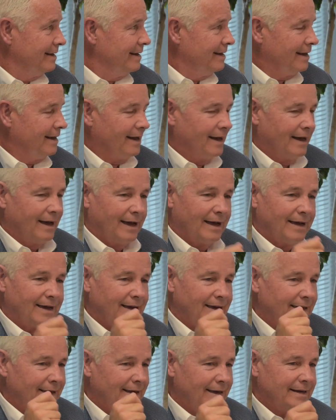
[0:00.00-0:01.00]

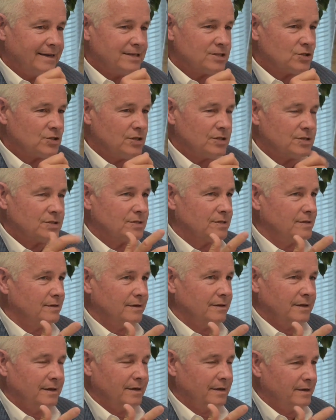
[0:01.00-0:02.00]
it is just,
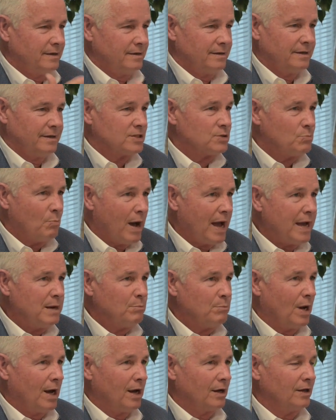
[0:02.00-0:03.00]
it's
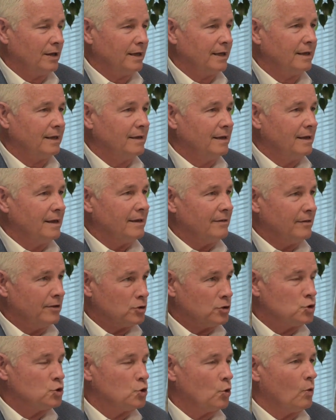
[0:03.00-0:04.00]
mind-boggling the
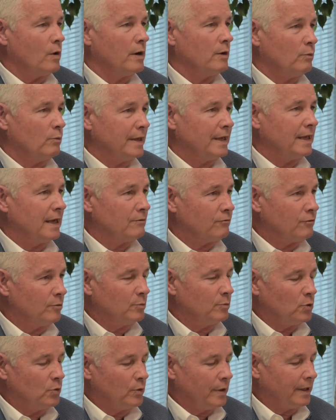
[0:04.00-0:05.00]
joy we get
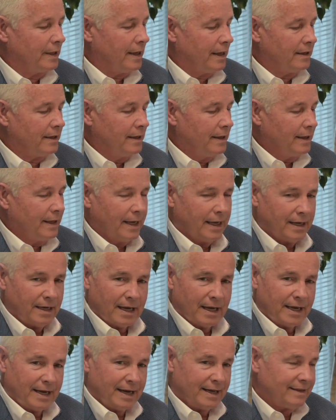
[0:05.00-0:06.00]
from doing that.
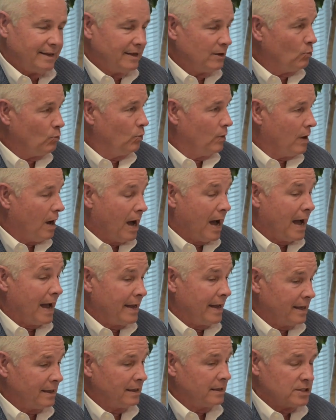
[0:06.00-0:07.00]
And I think
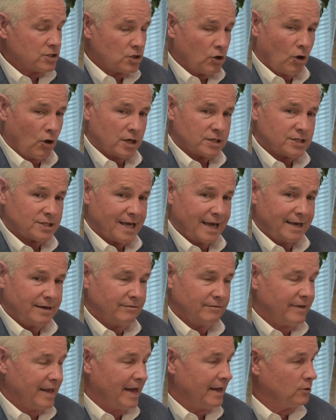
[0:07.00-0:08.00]
I at least lost sight
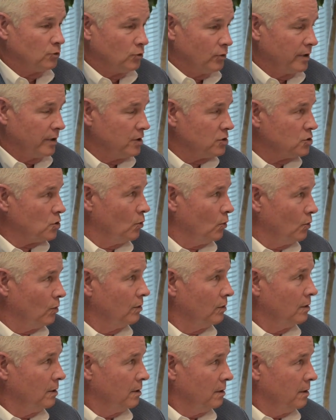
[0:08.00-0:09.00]
of that during this
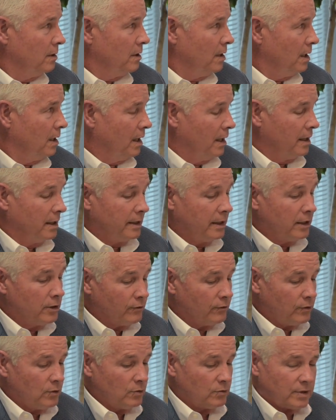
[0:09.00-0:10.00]
whole
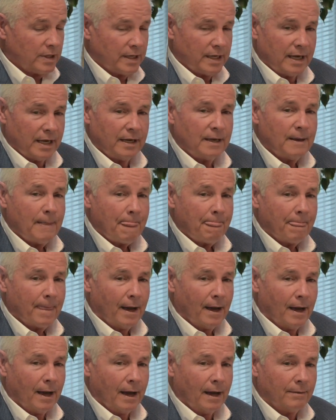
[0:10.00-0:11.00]
interview today.
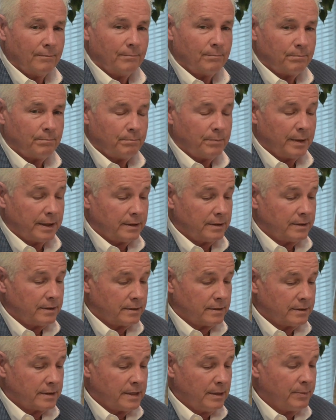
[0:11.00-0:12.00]
But
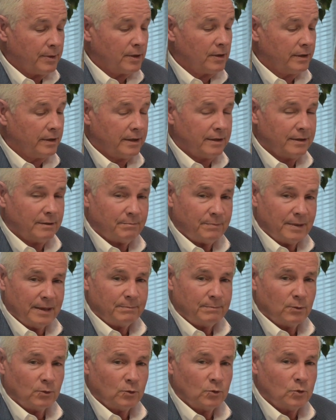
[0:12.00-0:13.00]
typically the
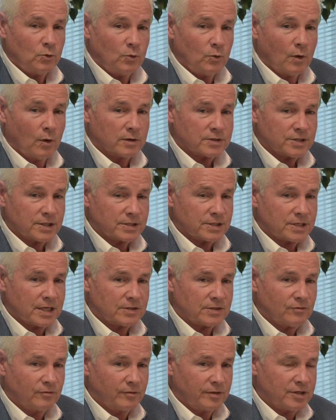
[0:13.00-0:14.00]
people who are
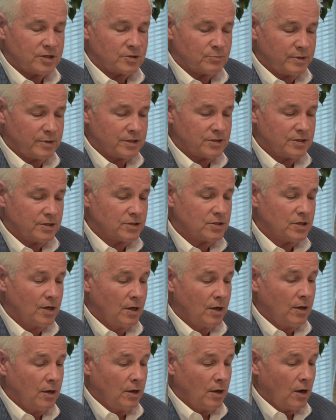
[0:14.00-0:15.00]
successful in this business
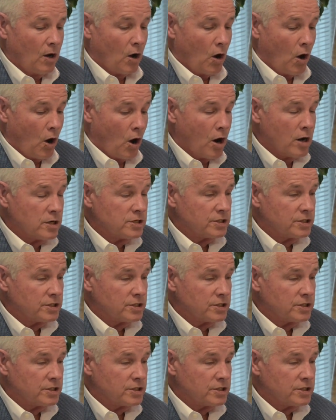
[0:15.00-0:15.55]
are